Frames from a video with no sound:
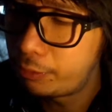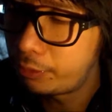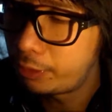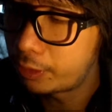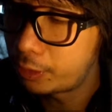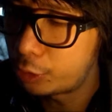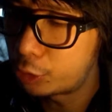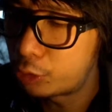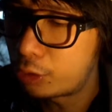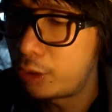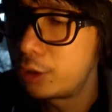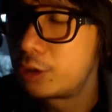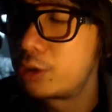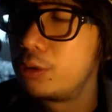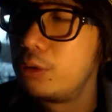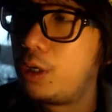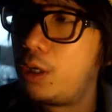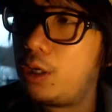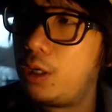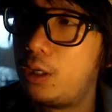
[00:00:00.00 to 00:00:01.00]
like, I try
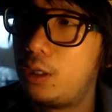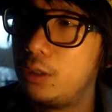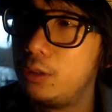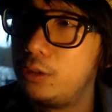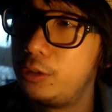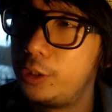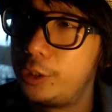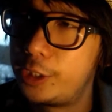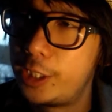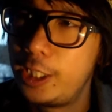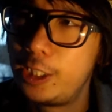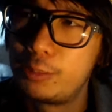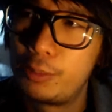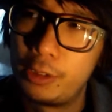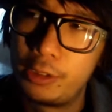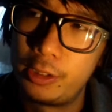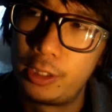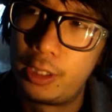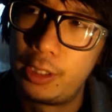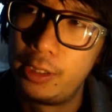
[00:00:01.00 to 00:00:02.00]
so hard to change
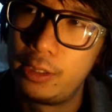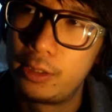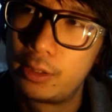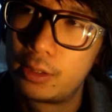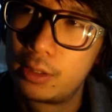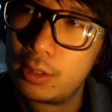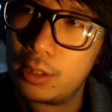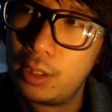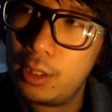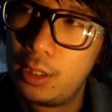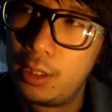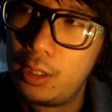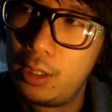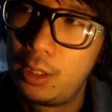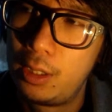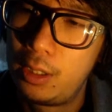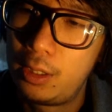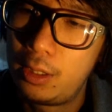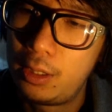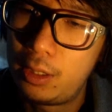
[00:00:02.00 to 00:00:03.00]
my diet
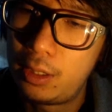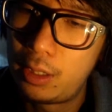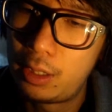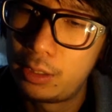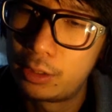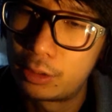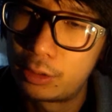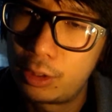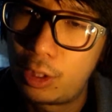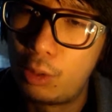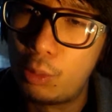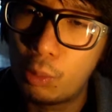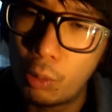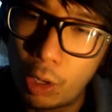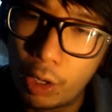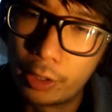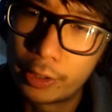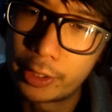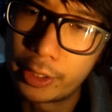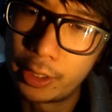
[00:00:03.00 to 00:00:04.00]
and it's not
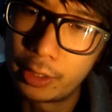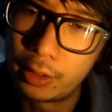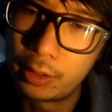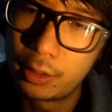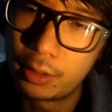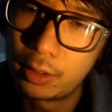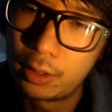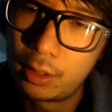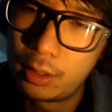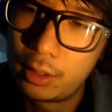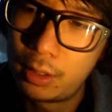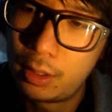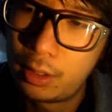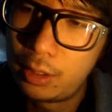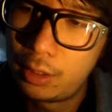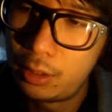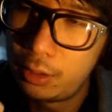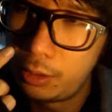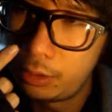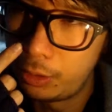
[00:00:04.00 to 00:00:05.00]
working,
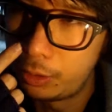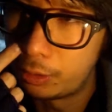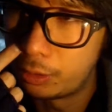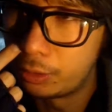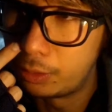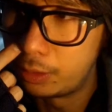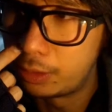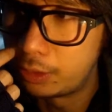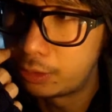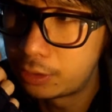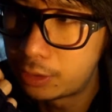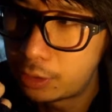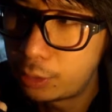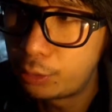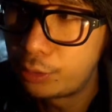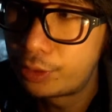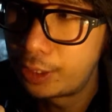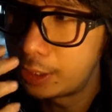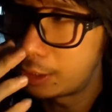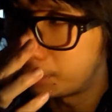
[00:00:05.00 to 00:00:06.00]
you know, and I
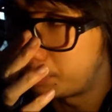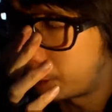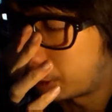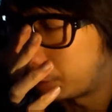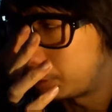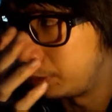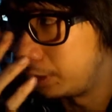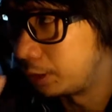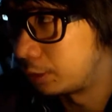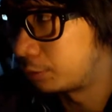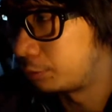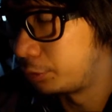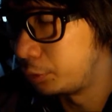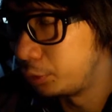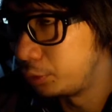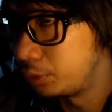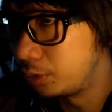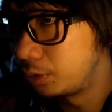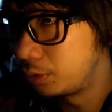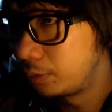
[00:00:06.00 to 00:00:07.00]
still think about this
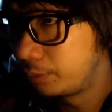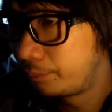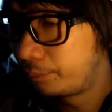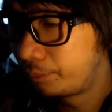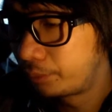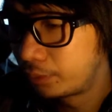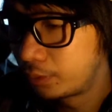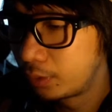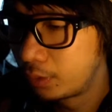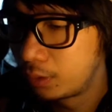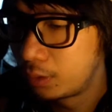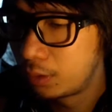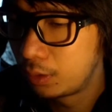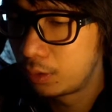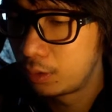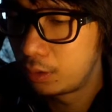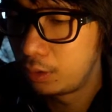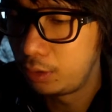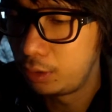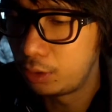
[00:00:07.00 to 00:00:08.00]
food,
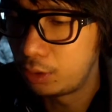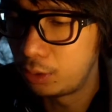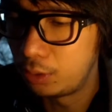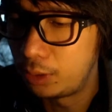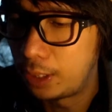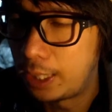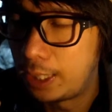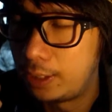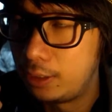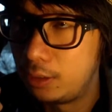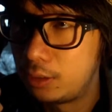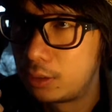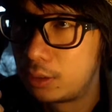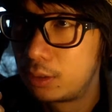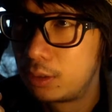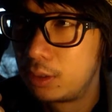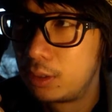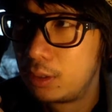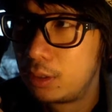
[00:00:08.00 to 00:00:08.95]
you know, and